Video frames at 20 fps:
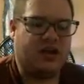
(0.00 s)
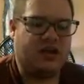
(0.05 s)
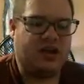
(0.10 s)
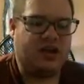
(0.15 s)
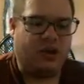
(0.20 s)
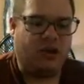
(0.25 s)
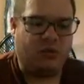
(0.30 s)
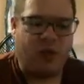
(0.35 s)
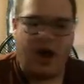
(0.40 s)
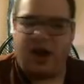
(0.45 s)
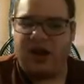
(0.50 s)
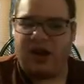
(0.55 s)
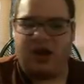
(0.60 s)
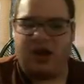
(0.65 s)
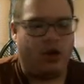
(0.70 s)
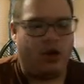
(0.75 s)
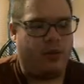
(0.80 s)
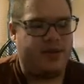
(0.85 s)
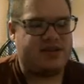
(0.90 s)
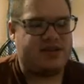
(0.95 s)
You why are you
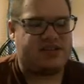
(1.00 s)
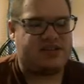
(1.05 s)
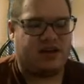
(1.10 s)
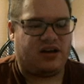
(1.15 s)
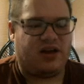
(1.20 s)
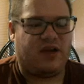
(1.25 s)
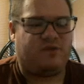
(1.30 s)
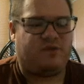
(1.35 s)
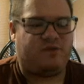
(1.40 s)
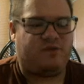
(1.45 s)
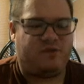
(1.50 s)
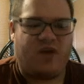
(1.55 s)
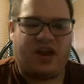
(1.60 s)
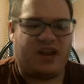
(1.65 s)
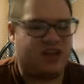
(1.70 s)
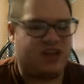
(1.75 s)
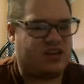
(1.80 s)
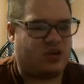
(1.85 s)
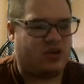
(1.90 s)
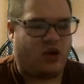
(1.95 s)
always there like
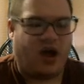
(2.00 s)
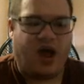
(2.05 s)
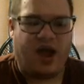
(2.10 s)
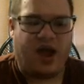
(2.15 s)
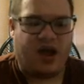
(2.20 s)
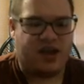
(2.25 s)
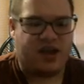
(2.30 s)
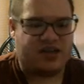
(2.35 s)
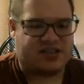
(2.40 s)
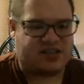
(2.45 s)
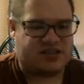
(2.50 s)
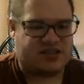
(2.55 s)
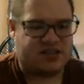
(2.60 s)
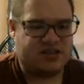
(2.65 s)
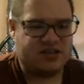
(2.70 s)
fucking thrives?